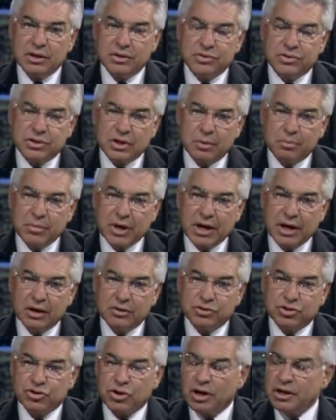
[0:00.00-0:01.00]

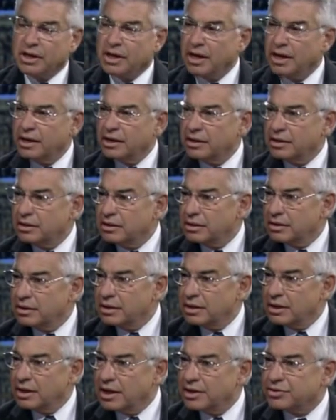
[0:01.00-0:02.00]
somehow truncated
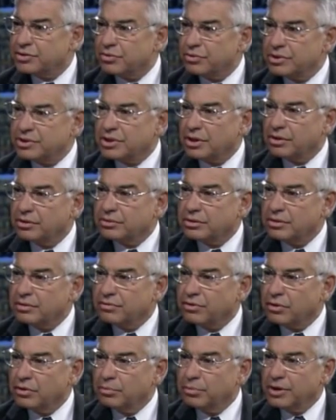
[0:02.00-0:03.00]
as a result of
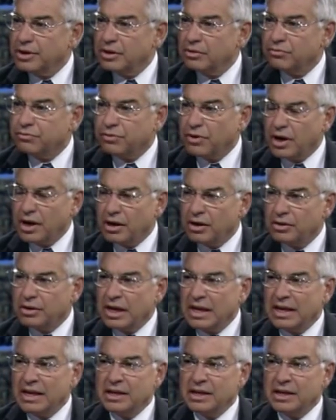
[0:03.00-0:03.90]
her being fired.